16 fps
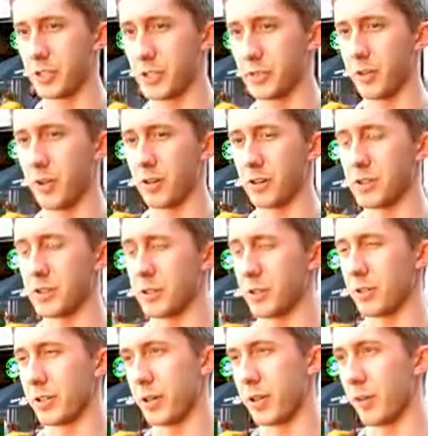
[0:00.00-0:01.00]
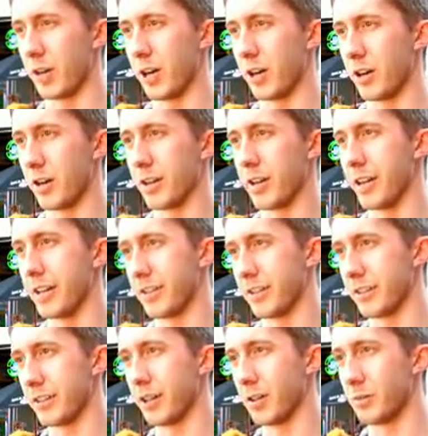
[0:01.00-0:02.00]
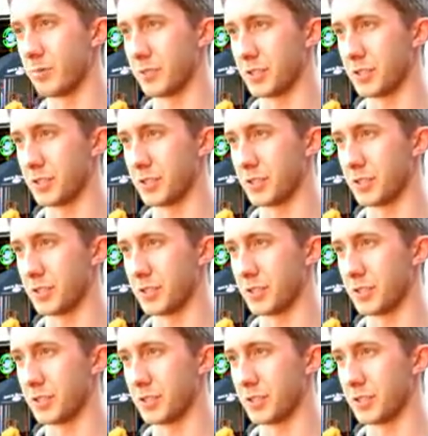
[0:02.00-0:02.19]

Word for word: as far as your career and, you know,